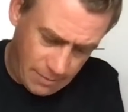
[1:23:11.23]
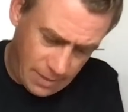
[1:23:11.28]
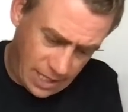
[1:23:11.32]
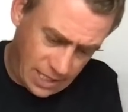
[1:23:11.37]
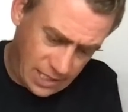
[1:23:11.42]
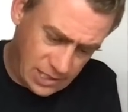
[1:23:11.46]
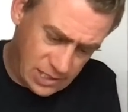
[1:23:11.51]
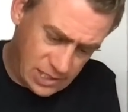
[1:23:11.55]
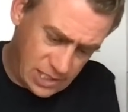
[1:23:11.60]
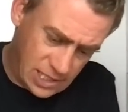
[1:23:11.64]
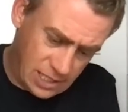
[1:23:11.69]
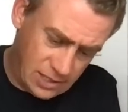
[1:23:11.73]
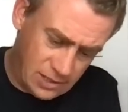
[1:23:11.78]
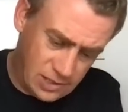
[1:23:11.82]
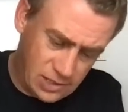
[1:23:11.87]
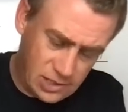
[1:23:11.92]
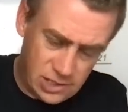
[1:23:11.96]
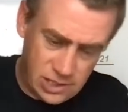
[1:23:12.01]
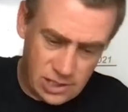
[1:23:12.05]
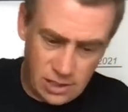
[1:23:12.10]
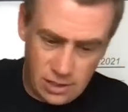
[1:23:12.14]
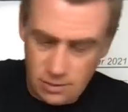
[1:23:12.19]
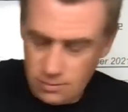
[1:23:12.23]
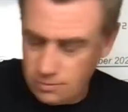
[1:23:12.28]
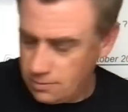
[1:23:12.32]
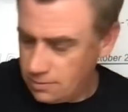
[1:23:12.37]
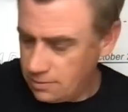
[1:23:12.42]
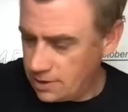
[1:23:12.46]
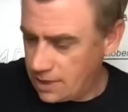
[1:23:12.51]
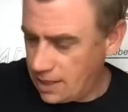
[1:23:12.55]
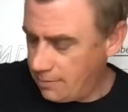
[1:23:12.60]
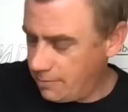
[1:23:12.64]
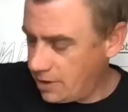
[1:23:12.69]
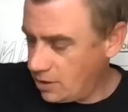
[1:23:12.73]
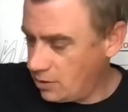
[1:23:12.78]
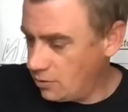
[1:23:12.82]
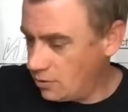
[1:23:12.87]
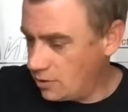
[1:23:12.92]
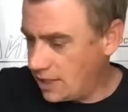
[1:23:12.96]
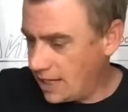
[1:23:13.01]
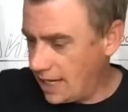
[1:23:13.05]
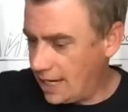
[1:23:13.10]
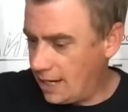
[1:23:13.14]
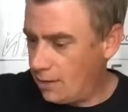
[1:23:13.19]
makes sense. So get my
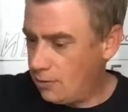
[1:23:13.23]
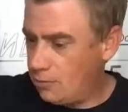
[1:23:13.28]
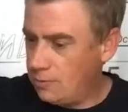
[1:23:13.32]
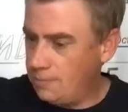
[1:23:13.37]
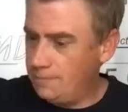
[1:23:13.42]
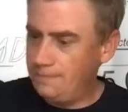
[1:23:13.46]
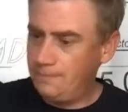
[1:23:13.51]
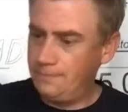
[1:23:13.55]
hook out,